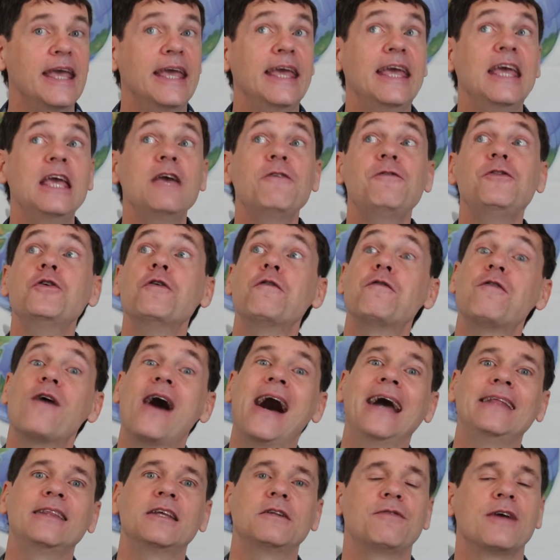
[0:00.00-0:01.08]
If you
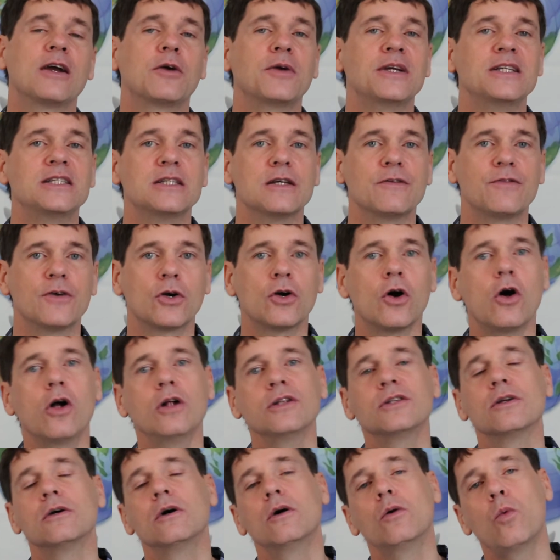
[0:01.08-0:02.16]
find it very
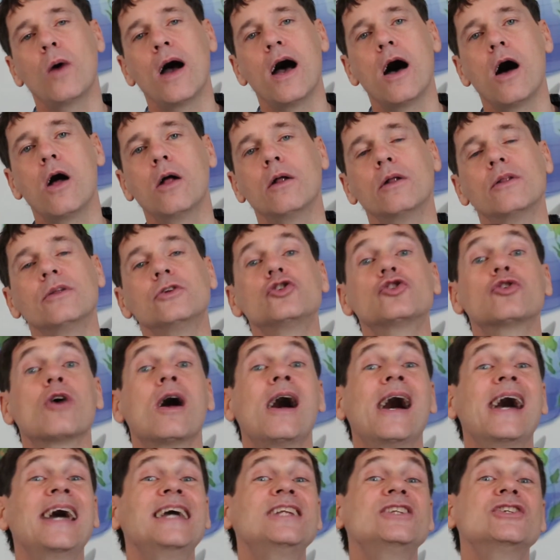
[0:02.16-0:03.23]
difficult, well,
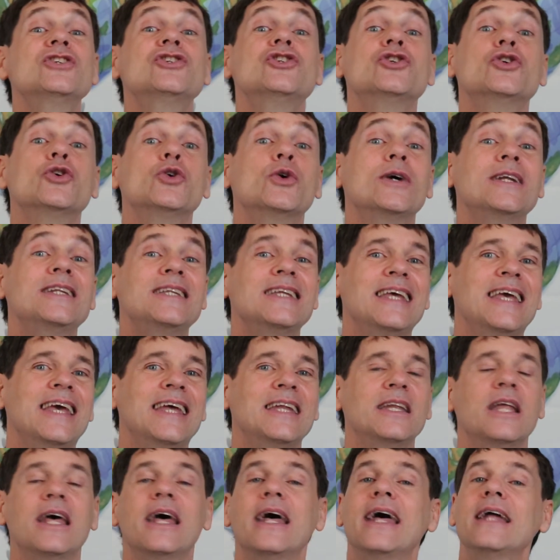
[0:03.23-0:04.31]
try to do it
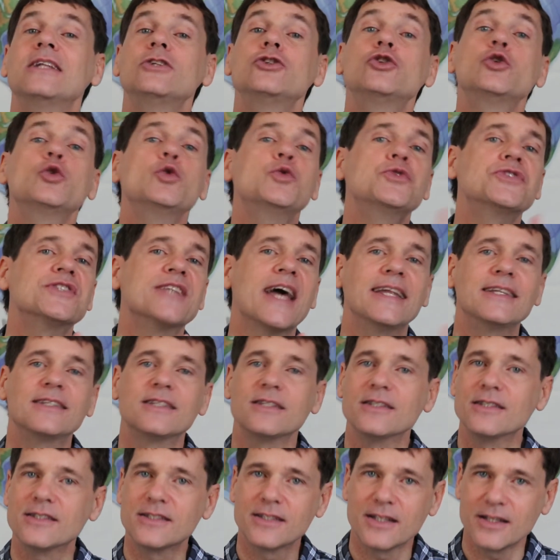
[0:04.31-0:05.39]
in two
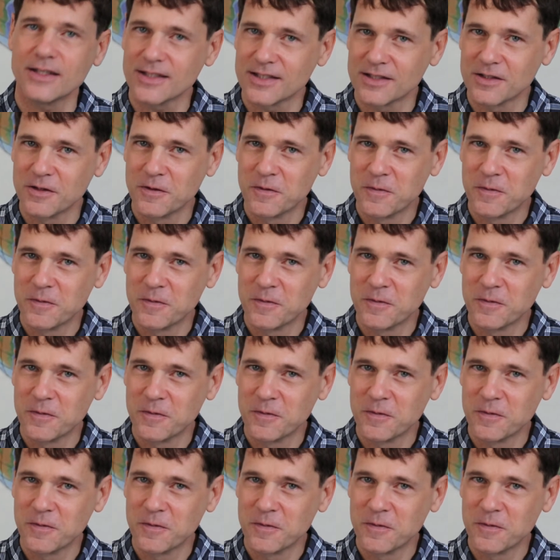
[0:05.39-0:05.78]
sentences.